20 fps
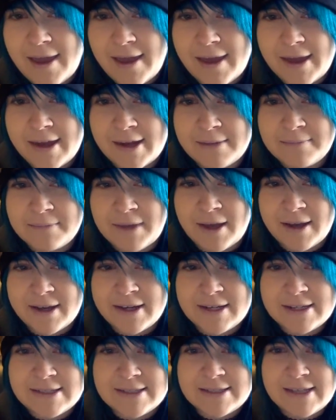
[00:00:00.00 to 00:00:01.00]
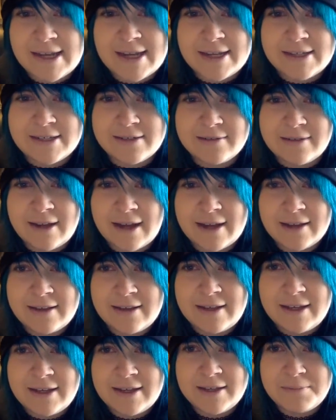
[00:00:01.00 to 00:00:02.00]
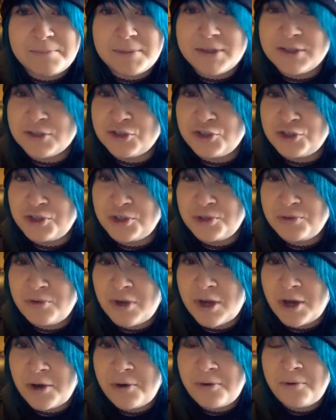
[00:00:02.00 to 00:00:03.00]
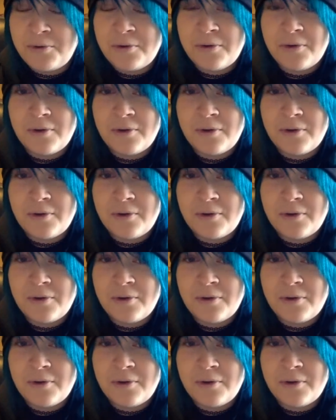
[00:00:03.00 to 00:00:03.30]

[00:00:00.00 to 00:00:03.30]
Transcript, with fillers: And I'm not going to say it directly because you know